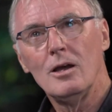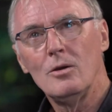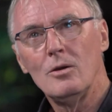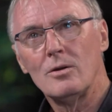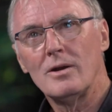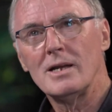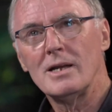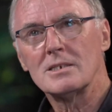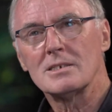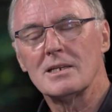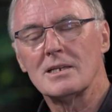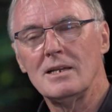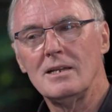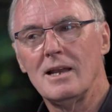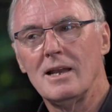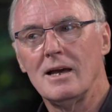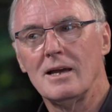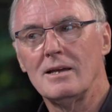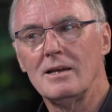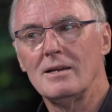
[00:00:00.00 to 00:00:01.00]
who are
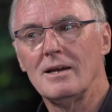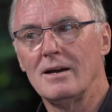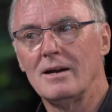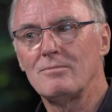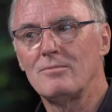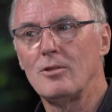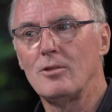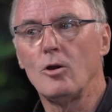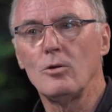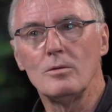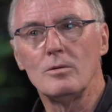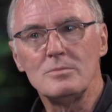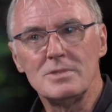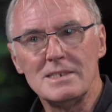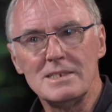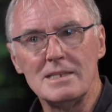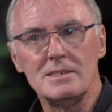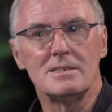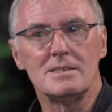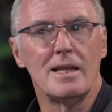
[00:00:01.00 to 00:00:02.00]
actually like, I've known
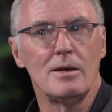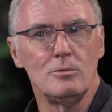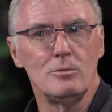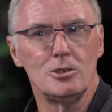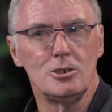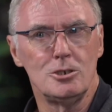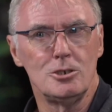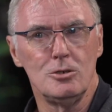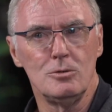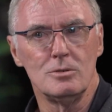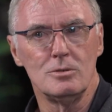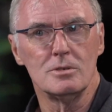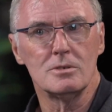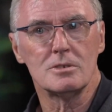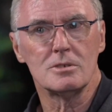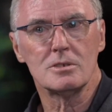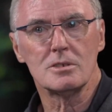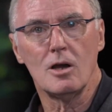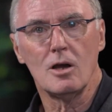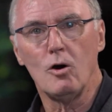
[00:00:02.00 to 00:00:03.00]
them since they were
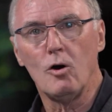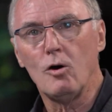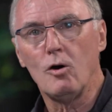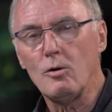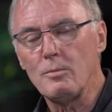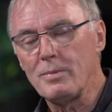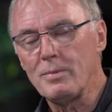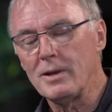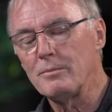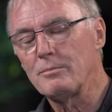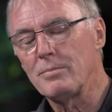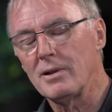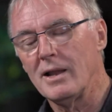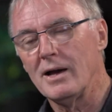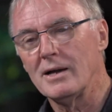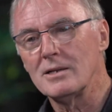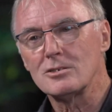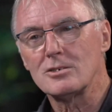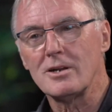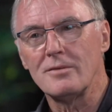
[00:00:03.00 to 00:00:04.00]
students, or
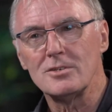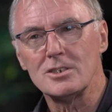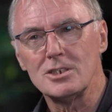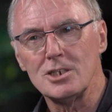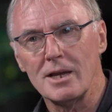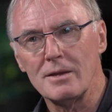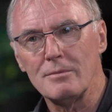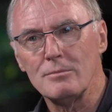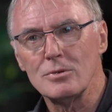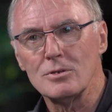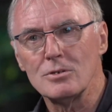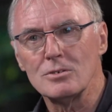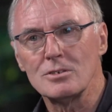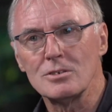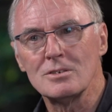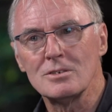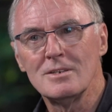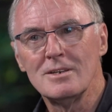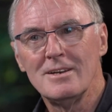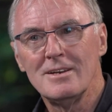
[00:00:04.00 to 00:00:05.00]
people like Trevor
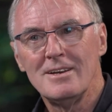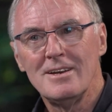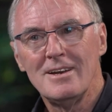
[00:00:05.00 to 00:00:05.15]
Chambers,